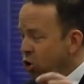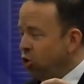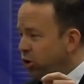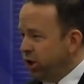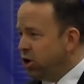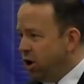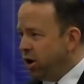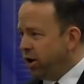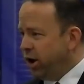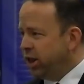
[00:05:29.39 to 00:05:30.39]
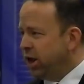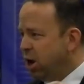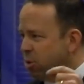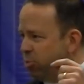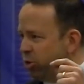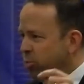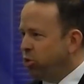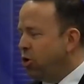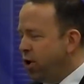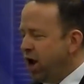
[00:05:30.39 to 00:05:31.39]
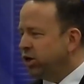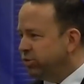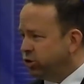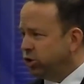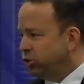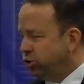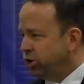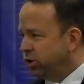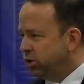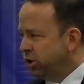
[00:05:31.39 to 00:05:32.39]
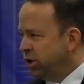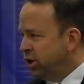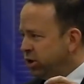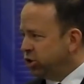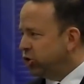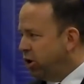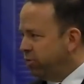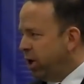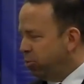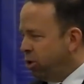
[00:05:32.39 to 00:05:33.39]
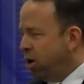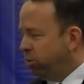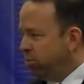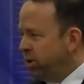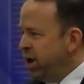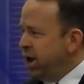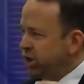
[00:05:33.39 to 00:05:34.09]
early on and then come up with a proactive solution to solve that problem.